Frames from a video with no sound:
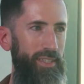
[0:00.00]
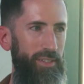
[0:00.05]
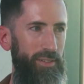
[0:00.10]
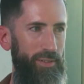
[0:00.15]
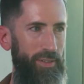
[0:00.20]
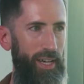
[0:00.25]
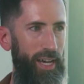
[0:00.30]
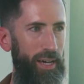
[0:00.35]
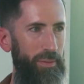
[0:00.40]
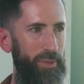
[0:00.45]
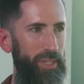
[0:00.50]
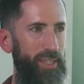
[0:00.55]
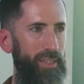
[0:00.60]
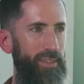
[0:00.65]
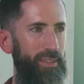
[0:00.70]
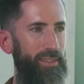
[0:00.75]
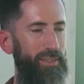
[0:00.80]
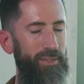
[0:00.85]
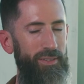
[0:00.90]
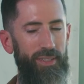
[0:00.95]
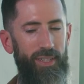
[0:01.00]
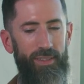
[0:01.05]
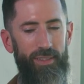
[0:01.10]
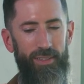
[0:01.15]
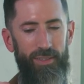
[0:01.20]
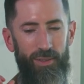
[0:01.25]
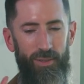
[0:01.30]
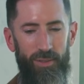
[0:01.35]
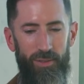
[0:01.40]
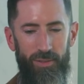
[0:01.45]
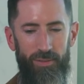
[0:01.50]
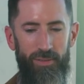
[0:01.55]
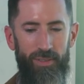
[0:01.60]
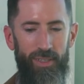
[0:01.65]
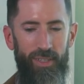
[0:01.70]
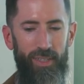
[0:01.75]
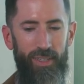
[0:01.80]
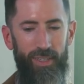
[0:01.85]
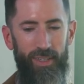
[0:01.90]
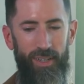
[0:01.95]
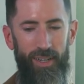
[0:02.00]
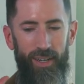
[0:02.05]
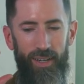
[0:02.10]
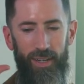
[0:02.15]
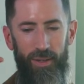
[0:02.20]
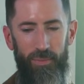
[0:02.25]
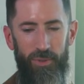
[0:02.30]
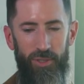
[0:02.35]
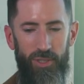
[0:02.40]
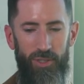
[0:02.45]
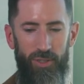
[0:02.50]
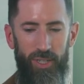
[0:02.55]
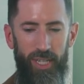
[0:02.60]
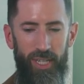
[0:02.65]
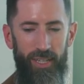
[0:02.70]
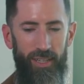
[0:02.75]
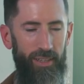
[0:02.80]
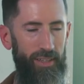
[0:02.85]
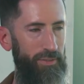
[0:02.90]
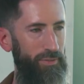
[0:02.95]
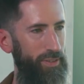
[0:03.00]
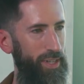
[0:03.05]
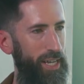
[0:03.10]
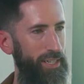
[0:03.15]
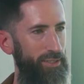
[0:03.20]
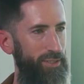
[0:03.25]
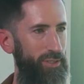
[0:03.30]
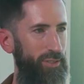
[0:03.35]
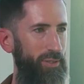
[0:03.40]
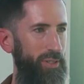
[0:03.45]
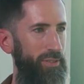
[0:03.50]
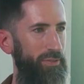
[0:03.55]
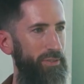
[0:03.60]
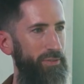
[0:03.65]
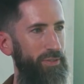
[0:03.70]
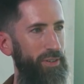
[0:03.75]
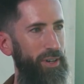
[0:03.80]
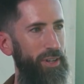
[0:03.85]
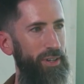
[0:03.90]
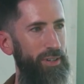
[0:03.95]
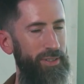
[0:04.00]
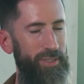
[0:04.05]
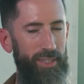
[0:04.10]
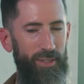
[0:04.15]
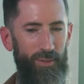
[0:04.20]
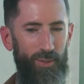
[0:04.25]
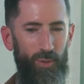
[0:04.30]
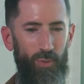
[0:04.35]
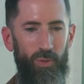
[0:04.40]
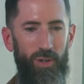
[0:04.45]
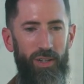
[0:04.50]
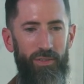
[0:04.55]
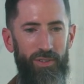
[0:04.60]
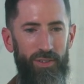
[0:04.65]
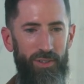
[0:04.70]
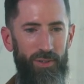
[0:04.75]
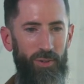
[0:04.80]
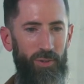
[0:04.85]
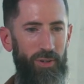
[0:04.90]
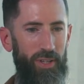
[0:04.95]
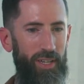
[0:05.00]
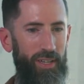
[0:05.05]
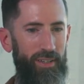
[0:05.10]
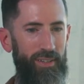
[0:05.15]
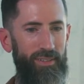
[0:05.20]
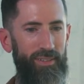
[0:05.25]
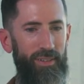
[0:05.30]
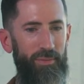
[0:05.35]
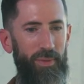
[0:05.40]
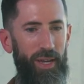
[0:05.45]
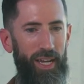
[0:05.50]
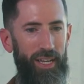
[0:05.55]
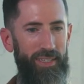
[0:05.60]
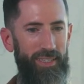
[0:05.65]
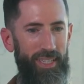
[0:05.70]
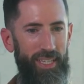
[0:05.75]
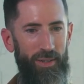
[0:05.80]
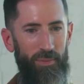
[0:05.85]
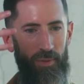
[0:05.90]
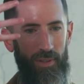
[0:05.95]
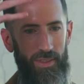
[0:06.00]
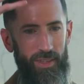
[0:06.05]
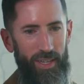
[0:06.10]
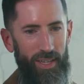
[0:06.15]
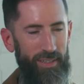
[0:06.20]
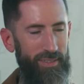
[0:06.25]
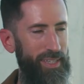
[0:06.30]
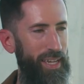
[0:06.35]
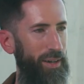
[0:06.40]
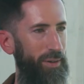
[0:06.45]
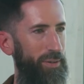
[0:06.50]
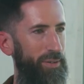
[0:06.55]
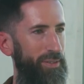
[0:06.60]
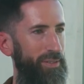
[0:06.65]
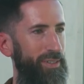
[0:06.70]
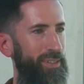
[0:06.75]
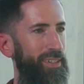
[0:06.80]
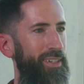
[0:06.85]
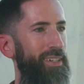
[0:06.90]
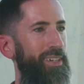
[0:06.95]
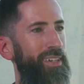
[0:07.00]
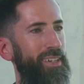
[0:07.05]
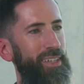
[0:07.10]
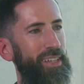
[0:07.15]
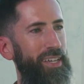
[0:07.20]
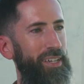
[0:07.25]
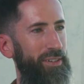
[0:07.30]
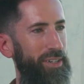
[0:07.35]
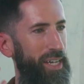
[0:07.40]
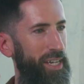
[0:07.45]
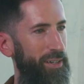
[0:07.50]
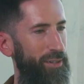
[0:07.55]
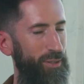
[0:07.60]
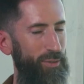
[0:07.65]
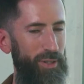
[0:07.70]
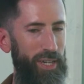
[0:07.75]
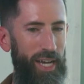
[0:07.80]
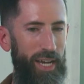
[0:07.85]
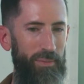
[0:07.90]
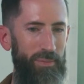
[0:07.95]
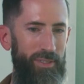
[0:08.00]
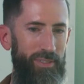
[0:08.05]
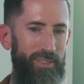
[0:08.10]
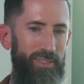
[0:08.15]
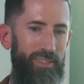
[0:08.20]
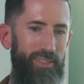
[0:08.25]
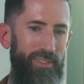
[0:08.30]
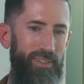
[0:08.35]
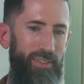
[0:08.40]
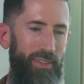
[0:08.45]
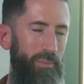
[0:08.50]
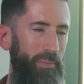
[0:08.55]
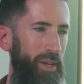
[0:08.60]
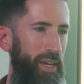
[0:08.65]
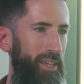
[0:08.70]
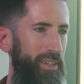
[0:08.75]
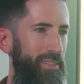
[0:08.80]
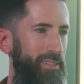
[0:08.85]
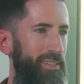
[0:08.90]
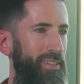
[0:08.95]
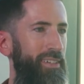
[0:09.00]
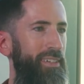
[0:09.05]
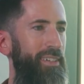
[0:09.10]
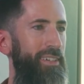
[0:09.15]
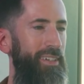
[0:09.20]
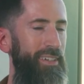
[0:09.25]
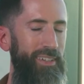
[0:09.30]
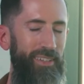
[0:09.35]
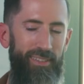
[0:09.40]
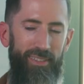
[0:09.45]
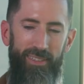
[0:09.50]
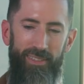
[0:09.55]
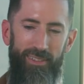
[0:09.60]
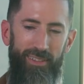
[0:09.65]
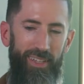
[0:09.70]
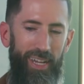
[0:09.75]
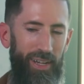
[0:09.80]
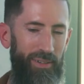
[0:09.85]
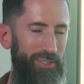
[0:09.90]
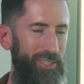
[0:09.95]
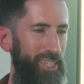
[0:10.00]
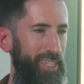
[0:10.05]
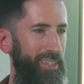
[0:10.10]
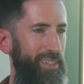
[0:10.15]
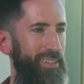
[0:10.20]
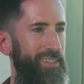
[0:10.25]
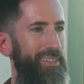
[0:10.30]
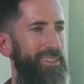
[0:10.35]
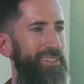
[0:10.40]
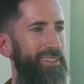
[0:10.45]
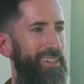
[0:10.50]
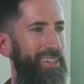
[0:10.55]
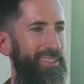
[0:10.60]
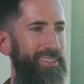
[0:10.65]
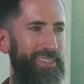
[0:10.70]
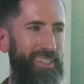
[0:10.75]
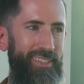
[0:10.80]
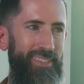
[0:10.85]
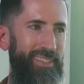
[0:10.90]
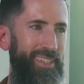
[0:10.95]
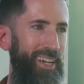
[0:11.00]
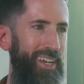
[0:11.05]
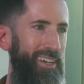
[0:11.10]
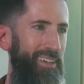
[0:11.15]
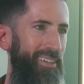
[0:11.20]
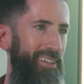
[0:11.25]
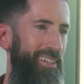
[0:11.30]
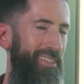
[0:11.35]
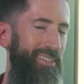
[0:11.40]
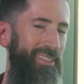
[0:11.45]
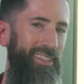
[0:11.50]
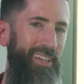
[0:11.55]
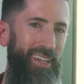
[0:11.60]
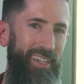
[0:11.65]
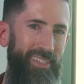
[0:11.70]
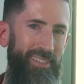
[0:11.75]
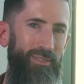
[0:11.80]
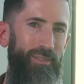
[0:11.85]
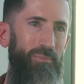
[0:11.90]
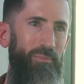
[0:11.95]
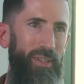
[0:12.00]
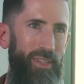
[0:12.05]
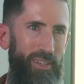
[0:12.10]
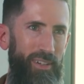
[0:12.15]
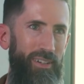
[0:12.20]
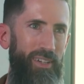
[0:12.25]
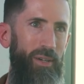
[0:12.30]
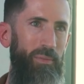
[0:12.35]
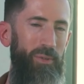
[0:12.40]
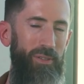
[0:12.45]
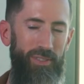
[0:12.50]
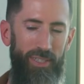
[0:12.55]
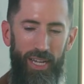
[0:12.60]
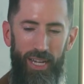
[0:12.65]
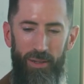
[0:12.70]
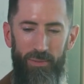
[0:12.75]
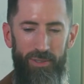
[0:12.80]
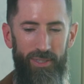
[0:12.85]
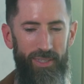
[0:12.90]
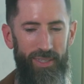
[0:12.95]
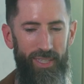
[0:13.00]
in their lobby. There's like this little screen that like flashes through different photos, and there's one of her holding a magazine with like a towel, like her hair is wrapped, just on the bed, just lounging. It's there. It's nice. I've been there a couple times. I've